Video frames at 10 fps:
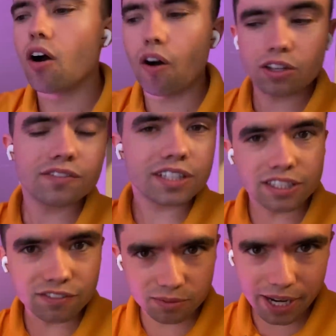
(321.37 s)
All of this
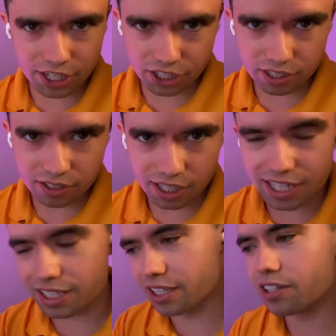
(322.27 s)
information
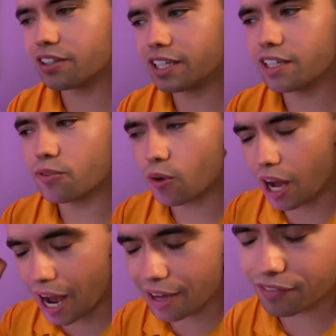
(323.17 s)
is literally what
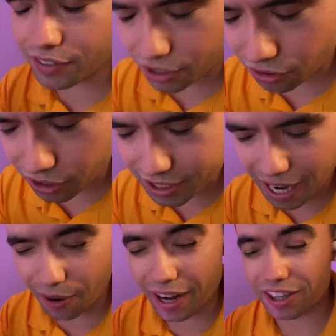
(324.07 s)
I feel is
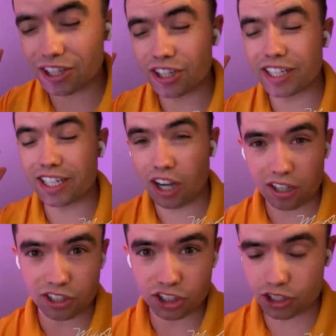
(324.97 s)
how I learned in
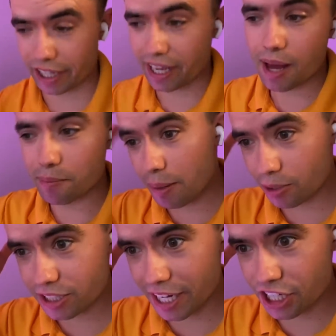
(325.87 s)
college. It's like
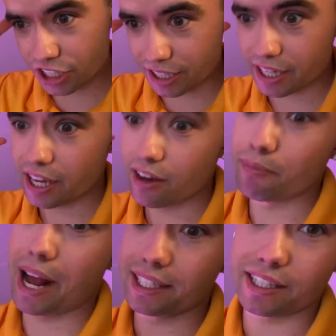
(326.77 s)
memorization, pass the